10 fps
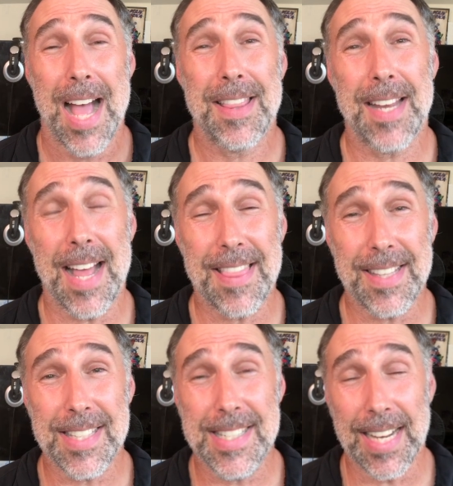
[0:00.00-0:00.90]
And then I
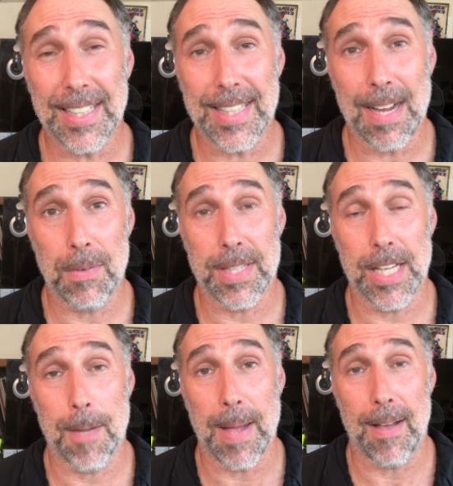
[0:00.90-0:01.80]
think the second thing I would
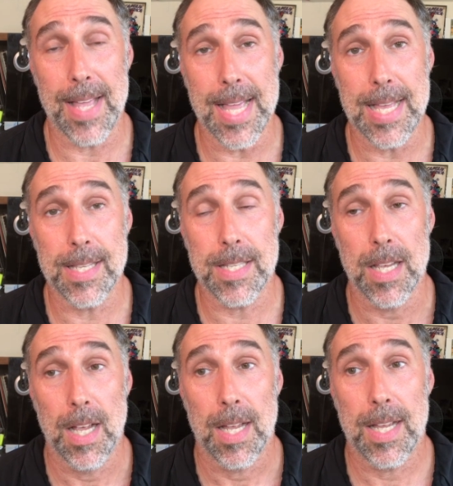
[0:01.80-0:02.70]
think about
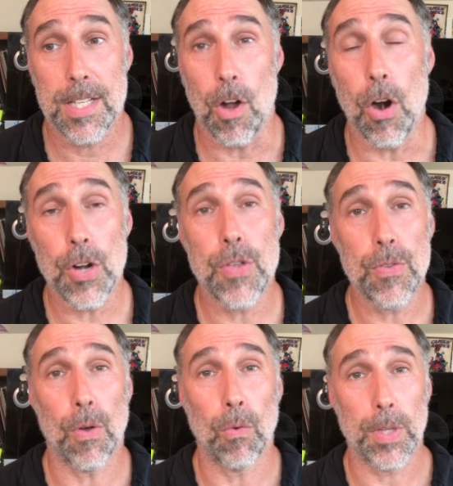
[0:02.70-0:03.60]
is are
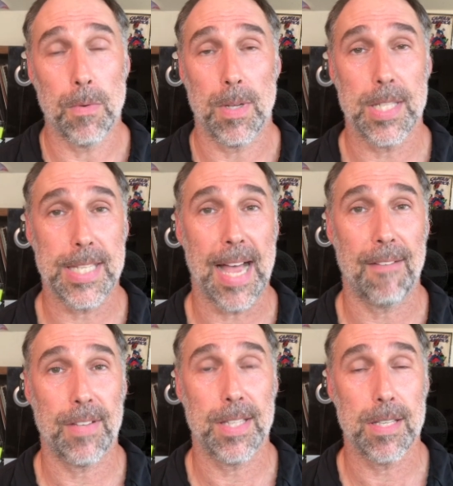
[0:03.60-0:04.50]
you the only one that's
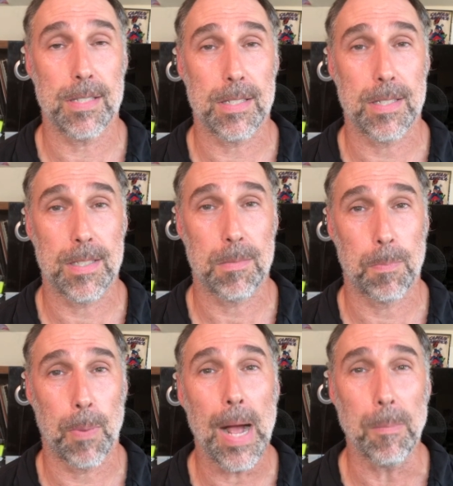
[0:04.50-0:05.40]
having this
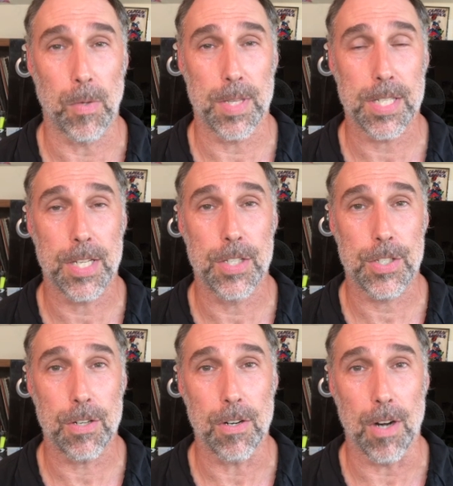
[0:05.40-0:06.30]
problem or this
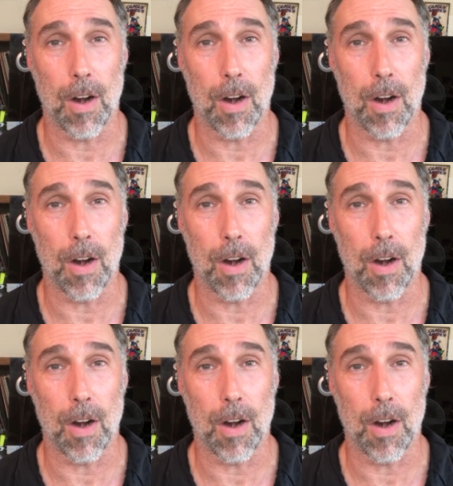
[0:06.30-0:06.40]
concern?